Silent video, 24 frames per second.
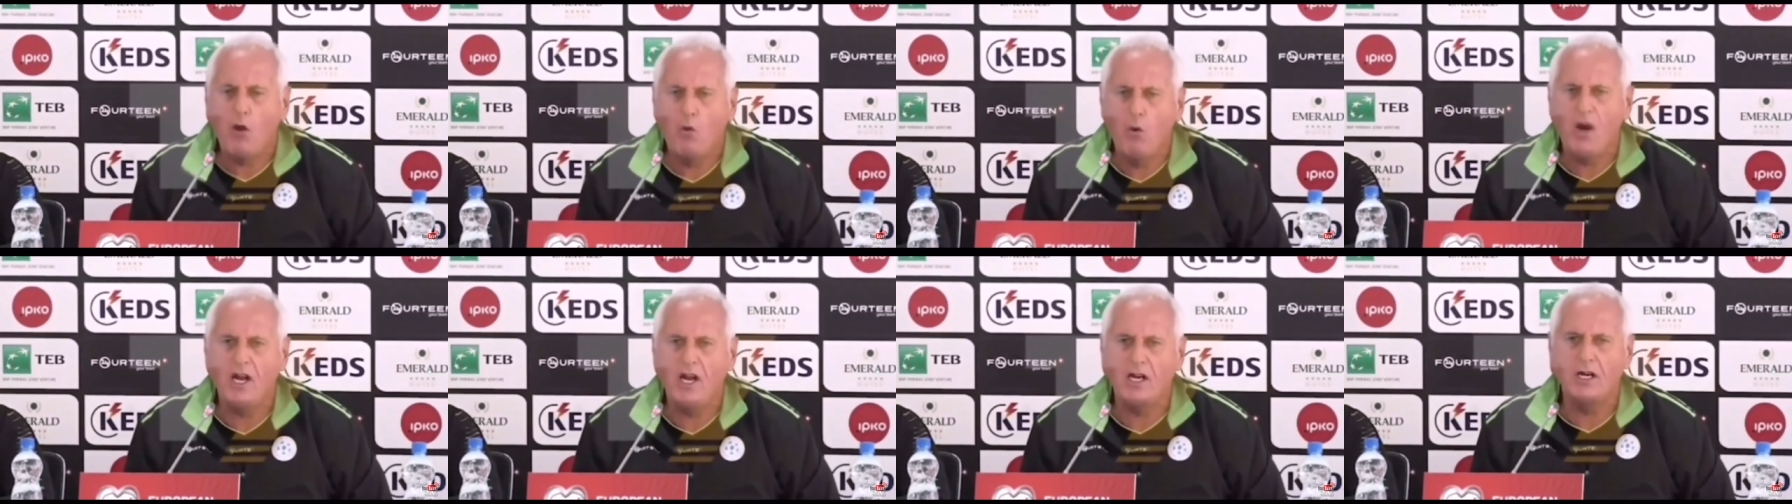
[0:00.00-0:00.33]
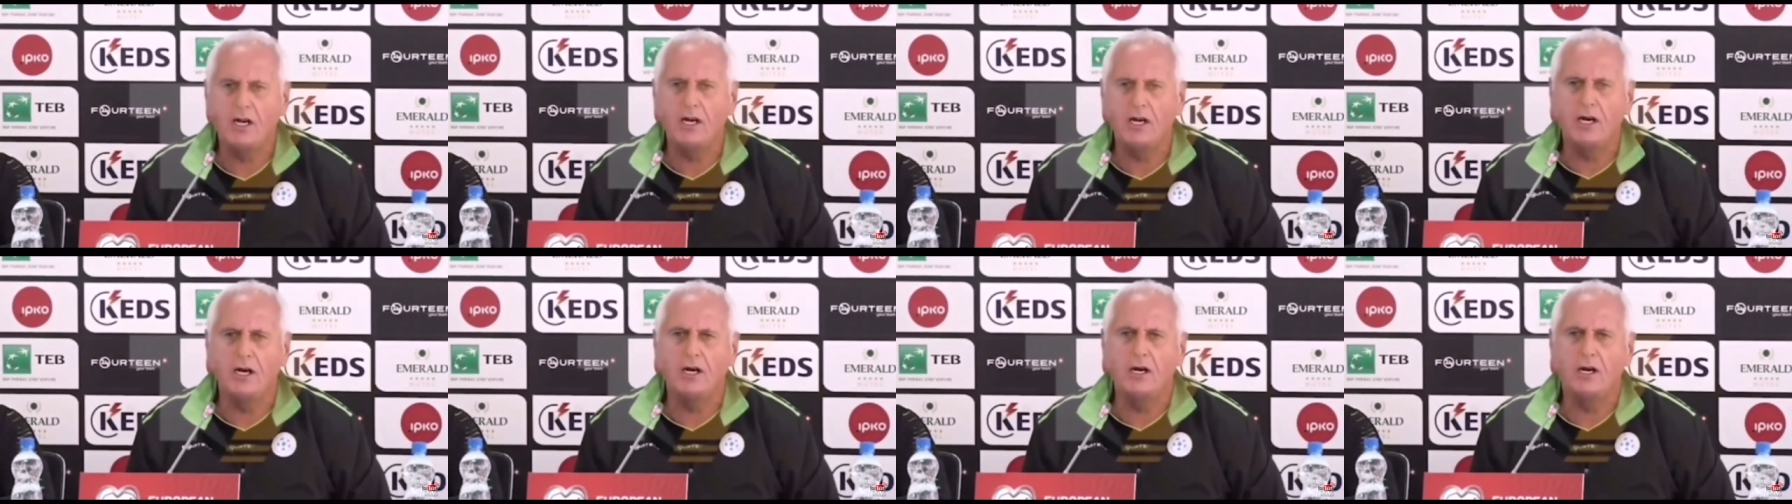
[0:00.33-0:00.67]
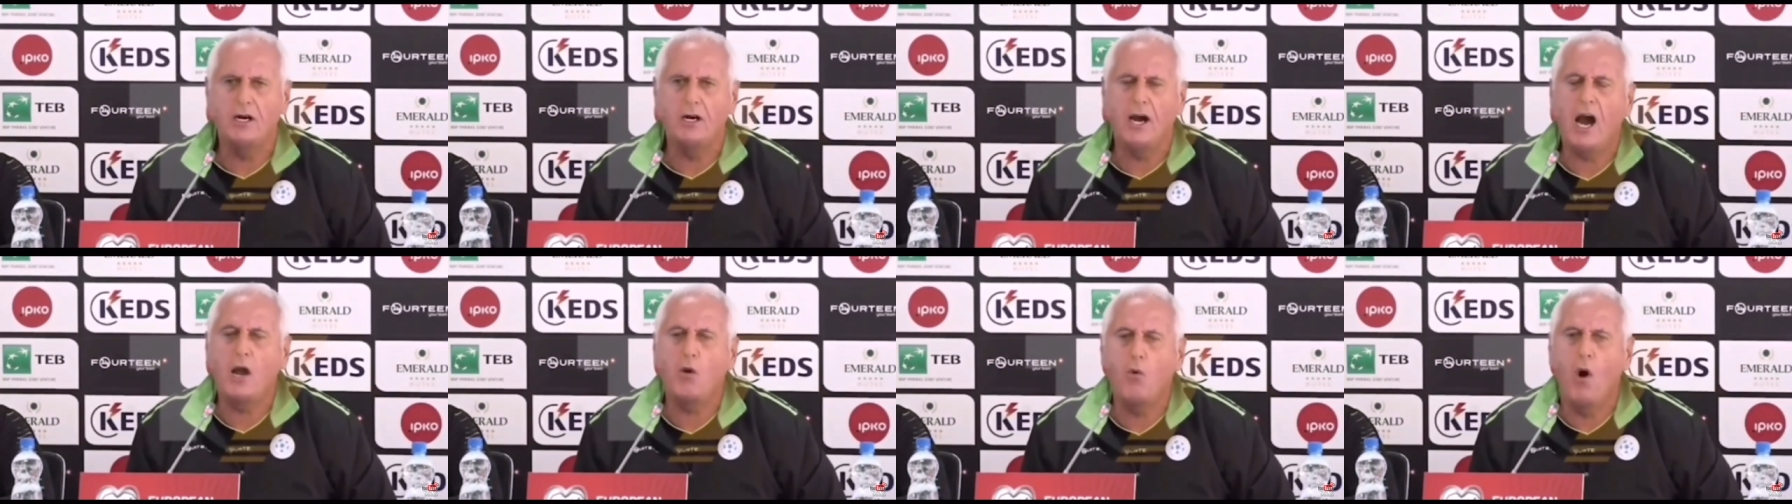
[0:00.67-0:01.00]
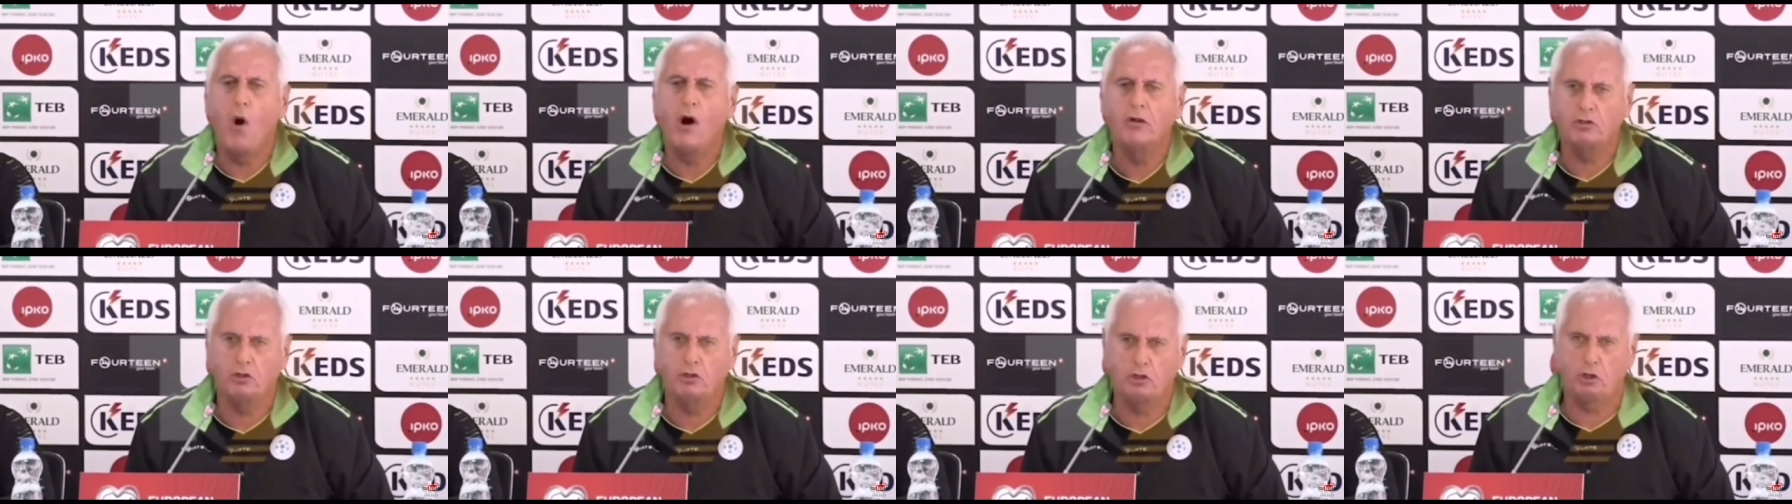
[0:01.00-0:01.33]
I will,
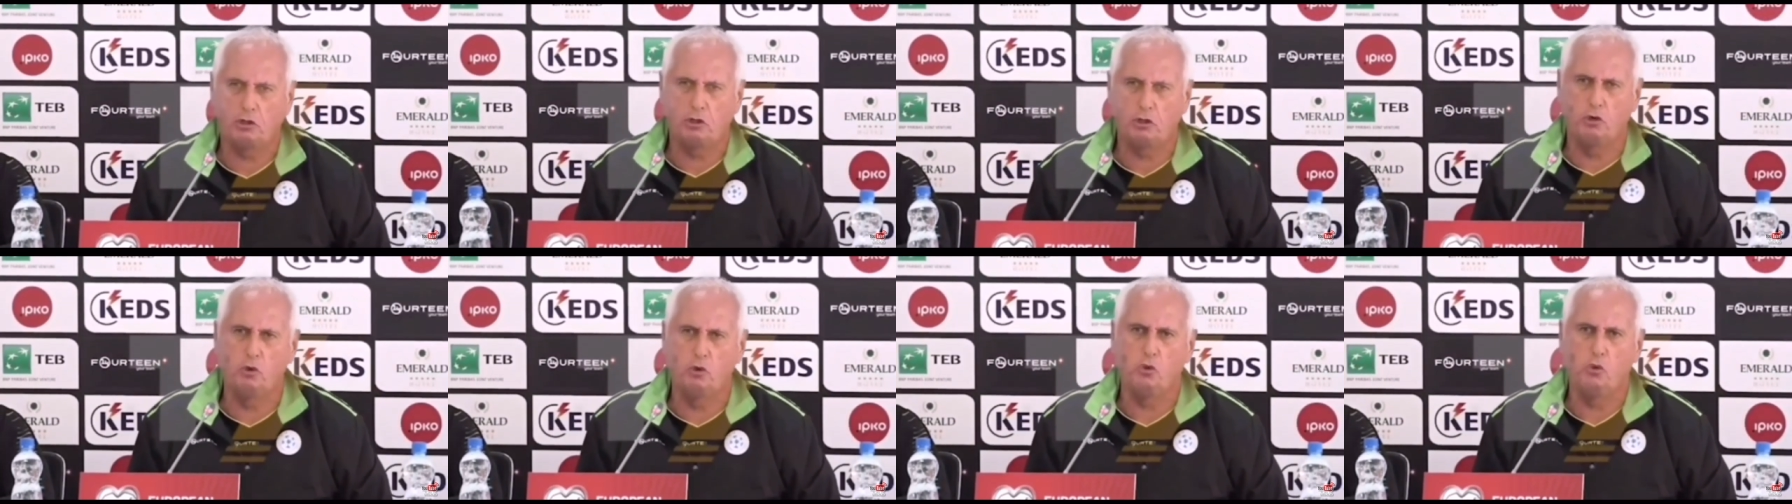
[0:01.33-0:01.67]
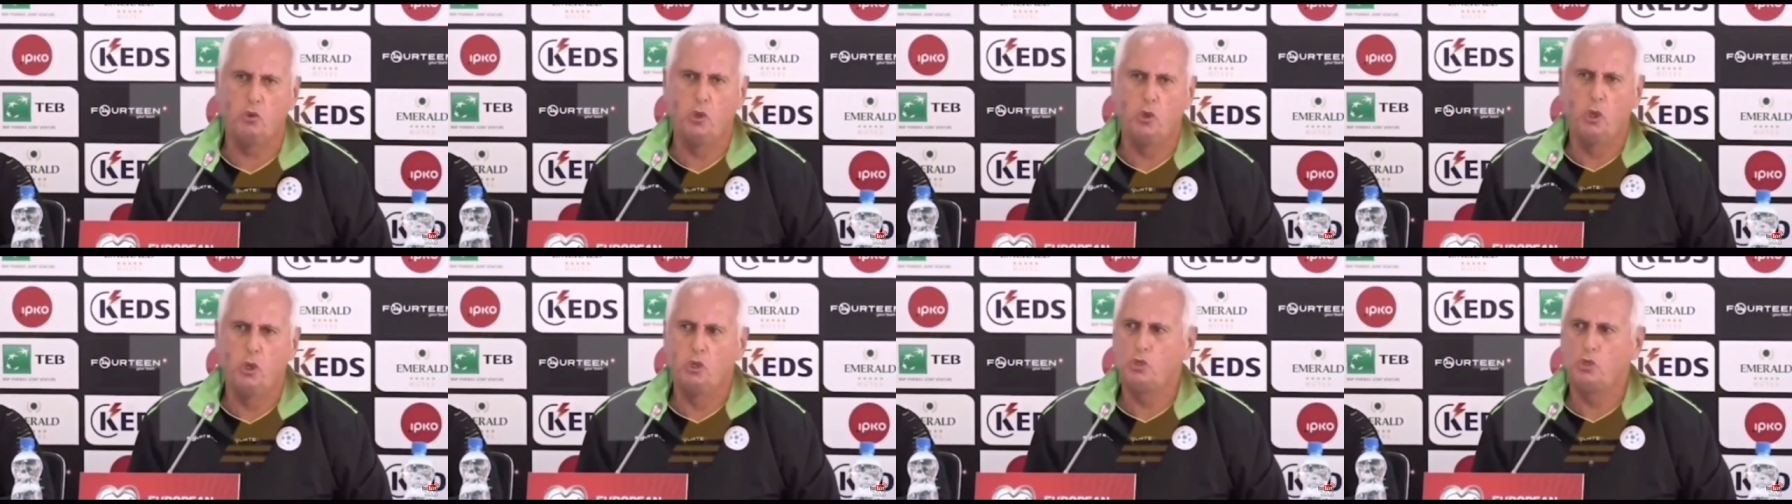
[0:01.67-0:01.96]
uh, I want to,